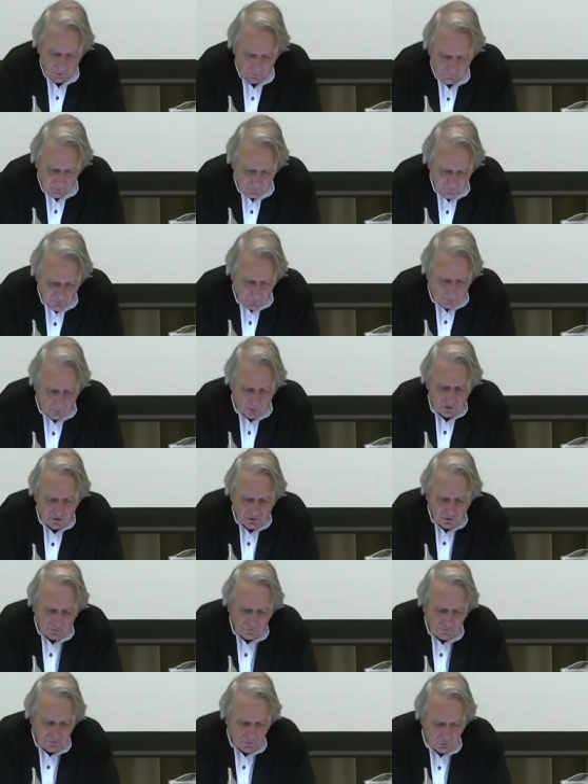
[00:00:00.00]
from the
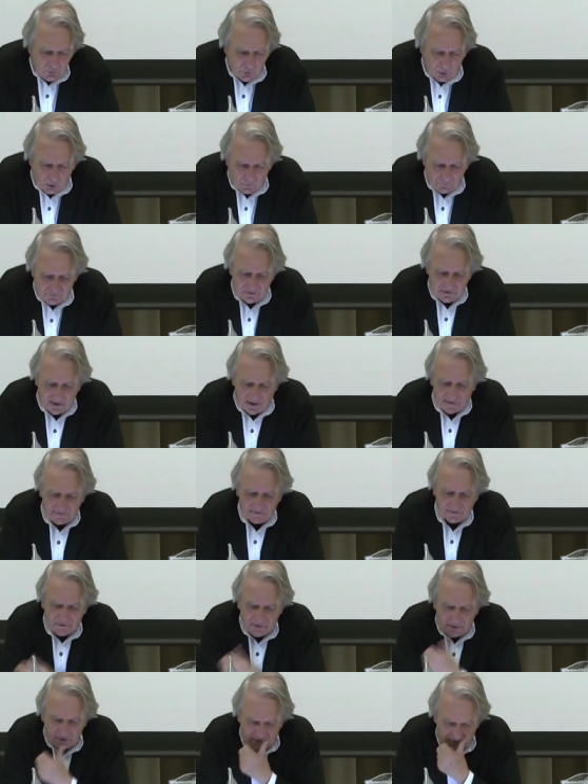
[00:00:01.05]
point of view of the
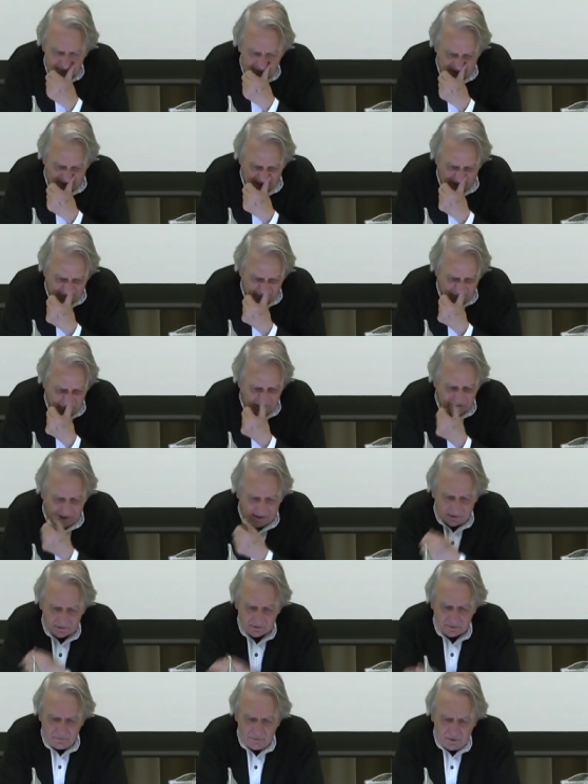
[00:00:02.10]
aesthetic
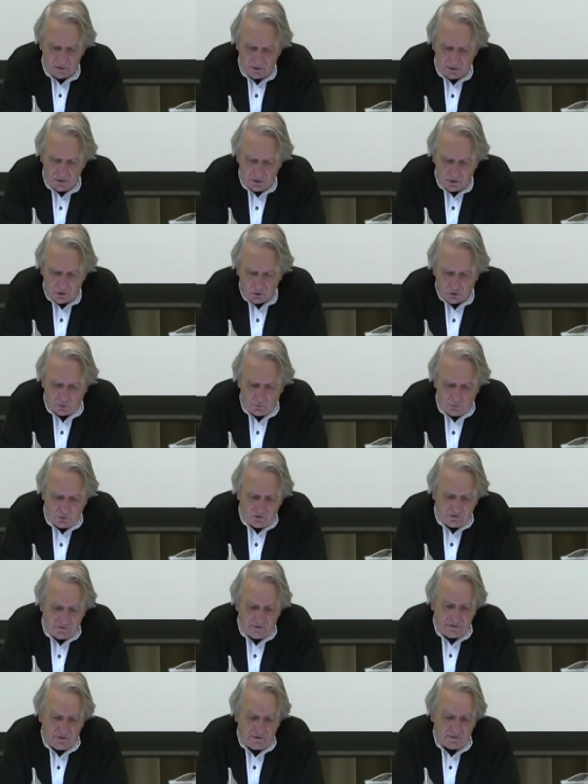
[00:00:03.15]
avant-garde.
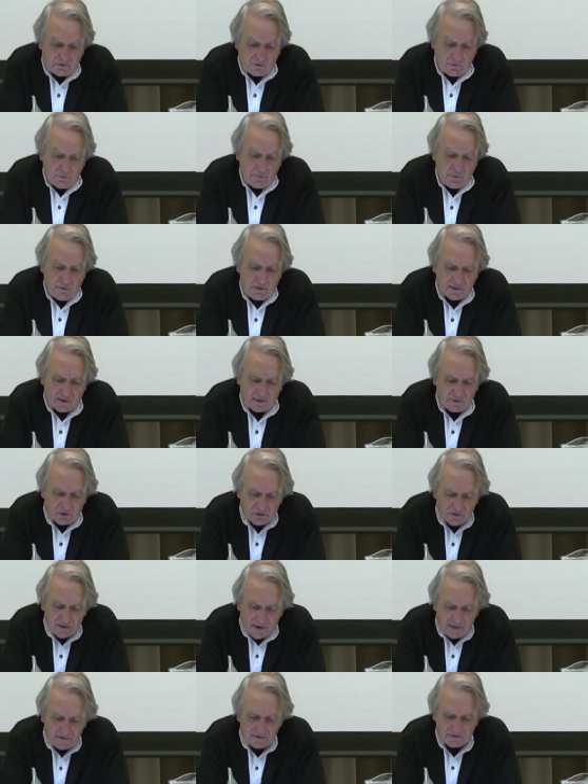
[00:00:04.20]
Communism
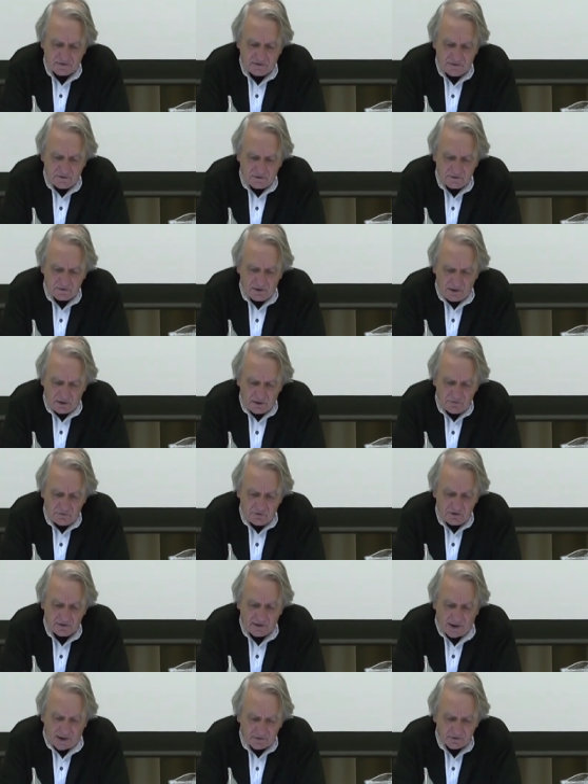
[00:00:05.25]
cannot exist if
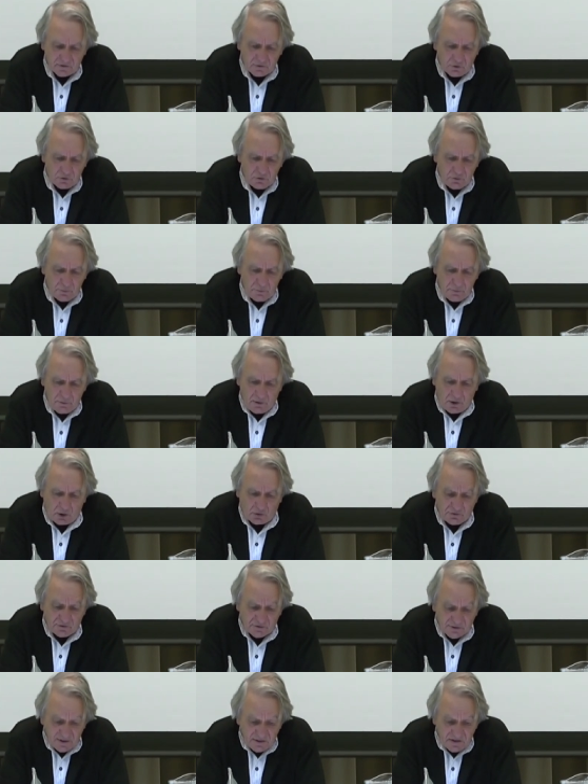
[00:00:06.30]
it has not
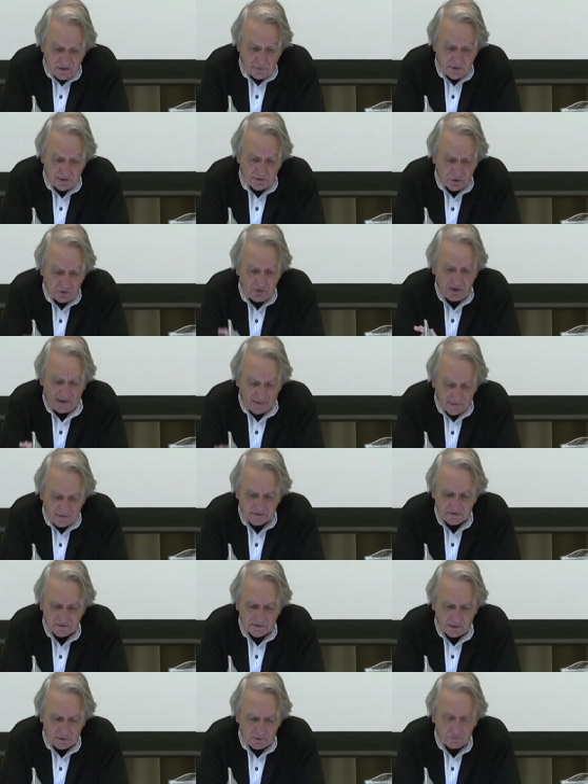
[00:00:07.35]
anticipated
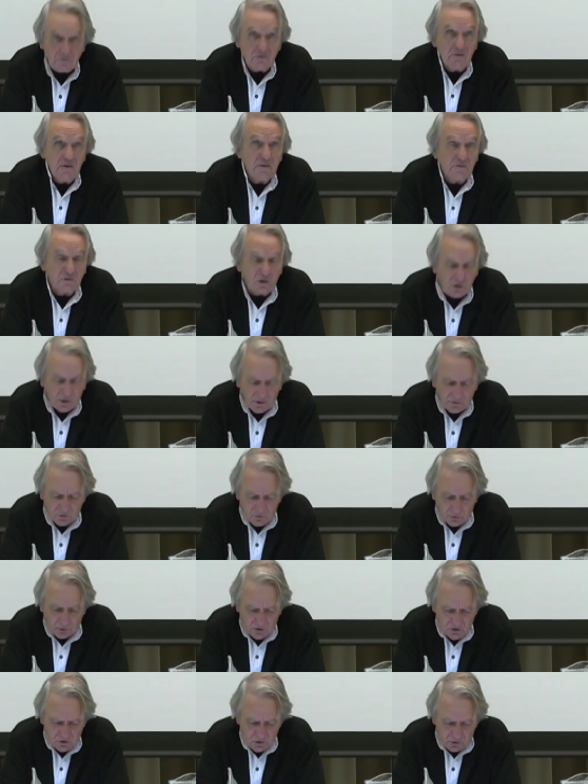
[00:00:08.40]
itself in the
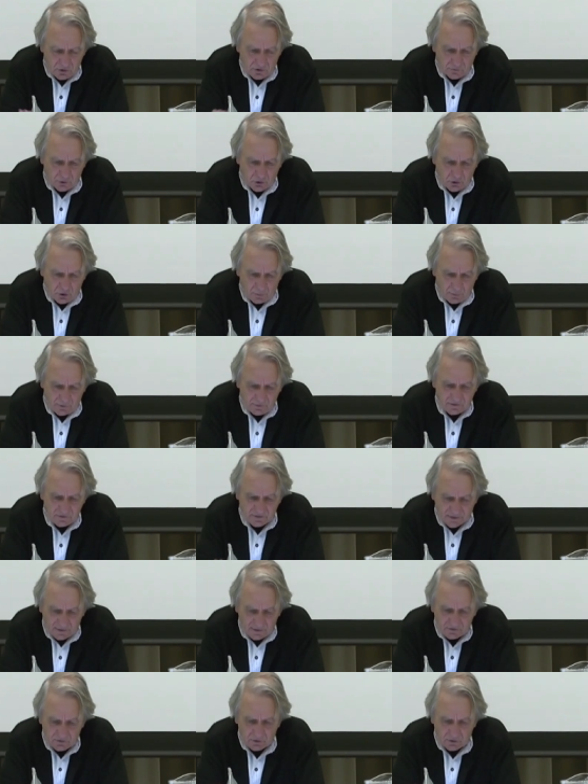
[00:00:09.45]
construction of a common
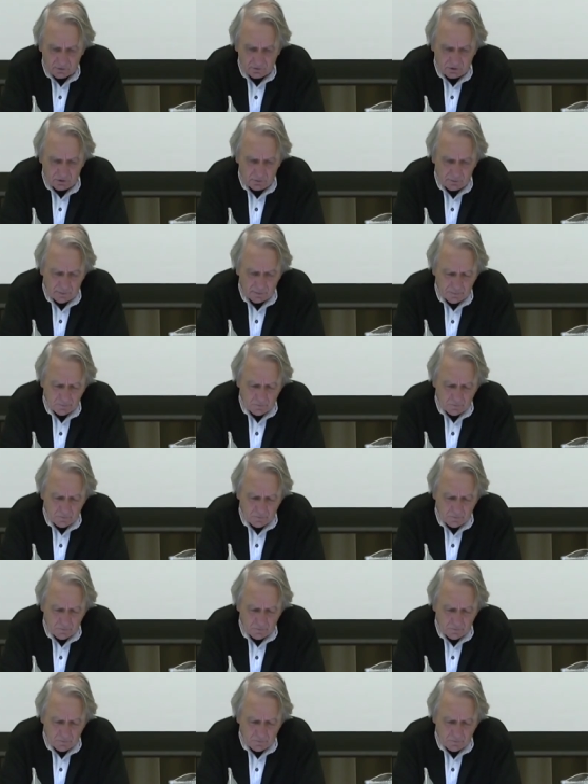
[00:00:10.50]
sensorium.